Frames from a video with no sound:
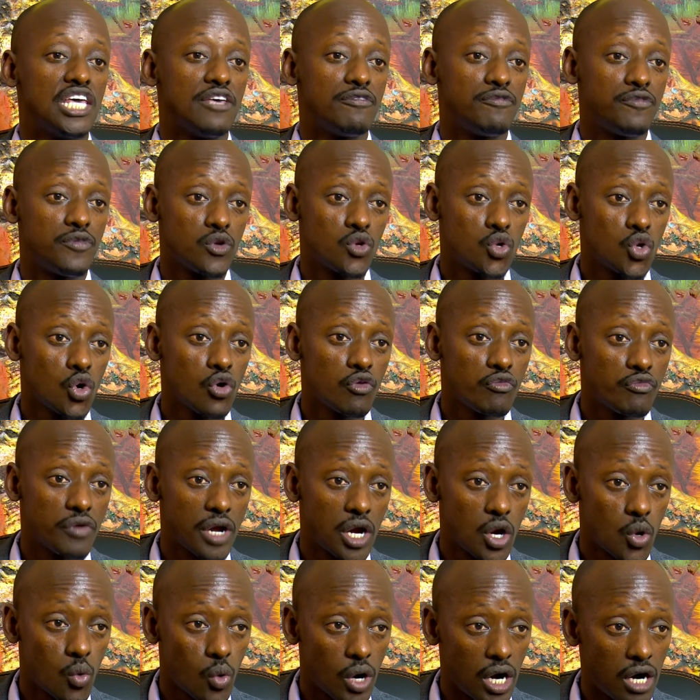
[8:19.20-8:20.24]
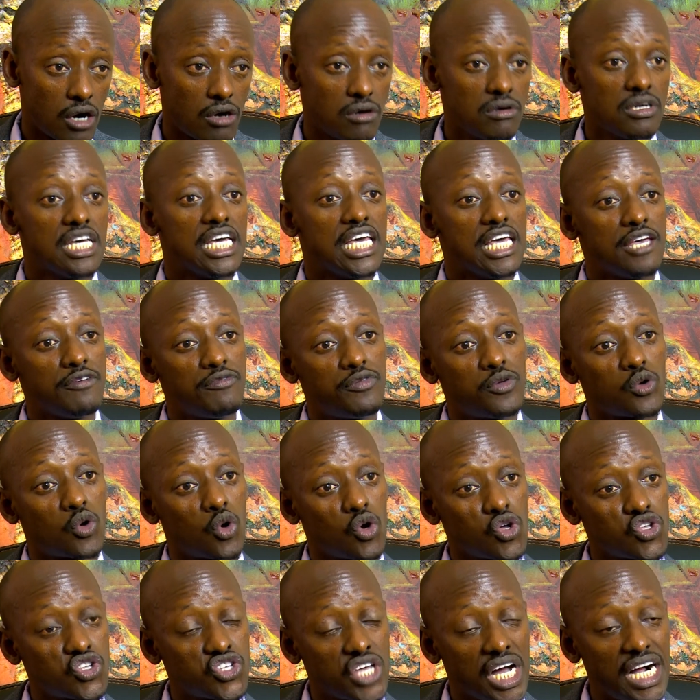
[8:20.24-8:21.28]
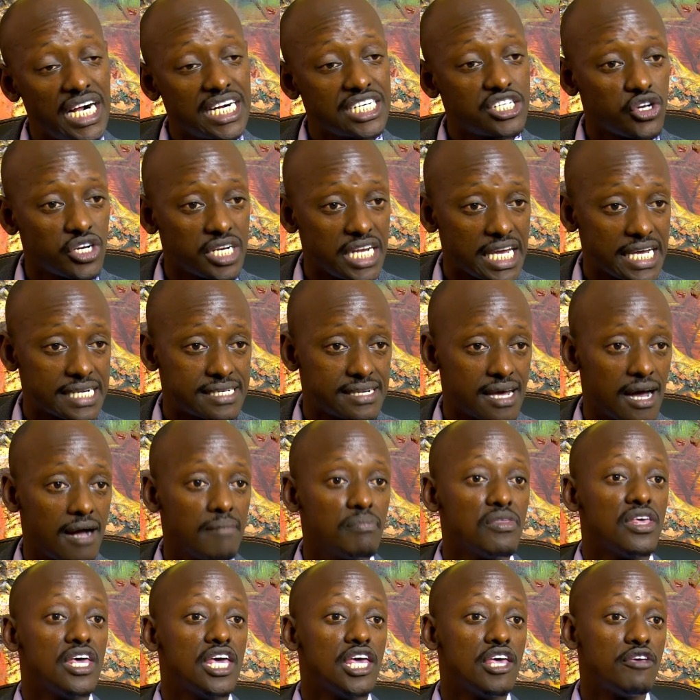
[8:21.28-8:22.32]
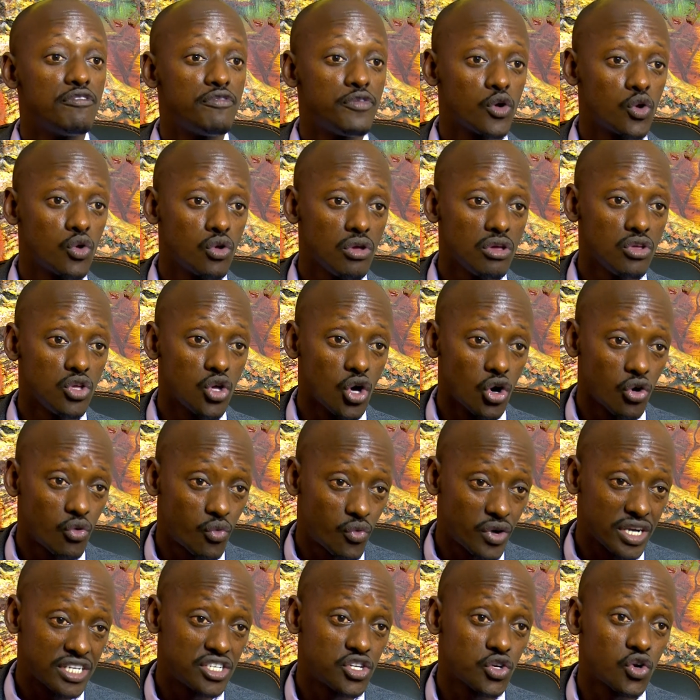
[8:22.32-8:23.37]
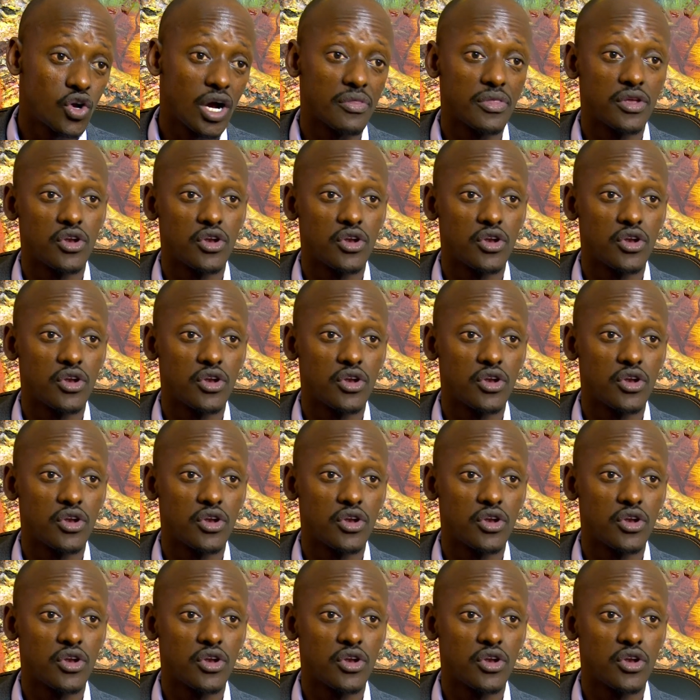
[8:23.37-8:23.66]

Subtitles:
if you consult your data, if you're critical of